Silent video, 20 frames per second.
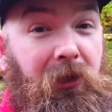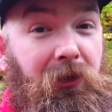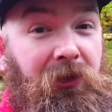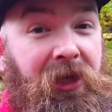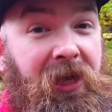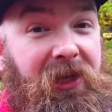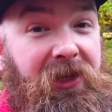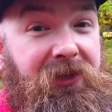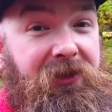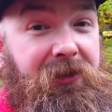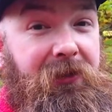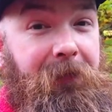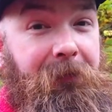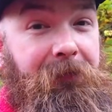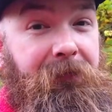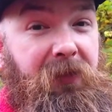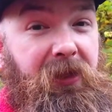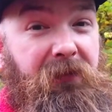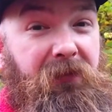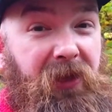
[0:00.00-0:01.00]
it'll look nice.
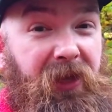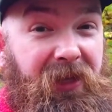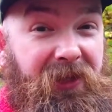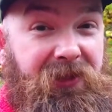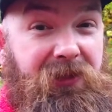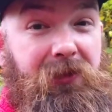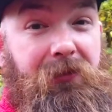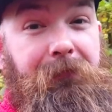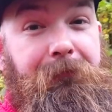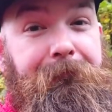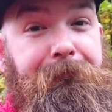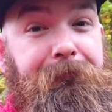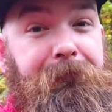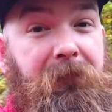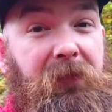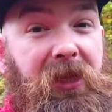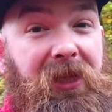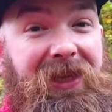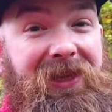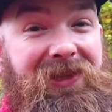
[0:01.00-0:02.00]
If it is,
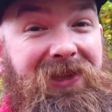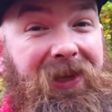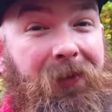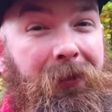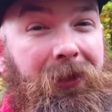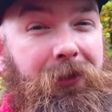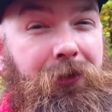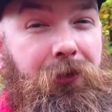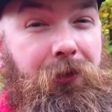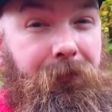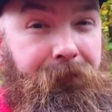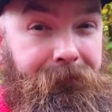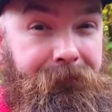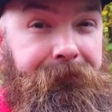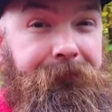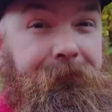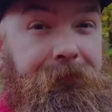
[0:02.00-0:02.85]
here's the image.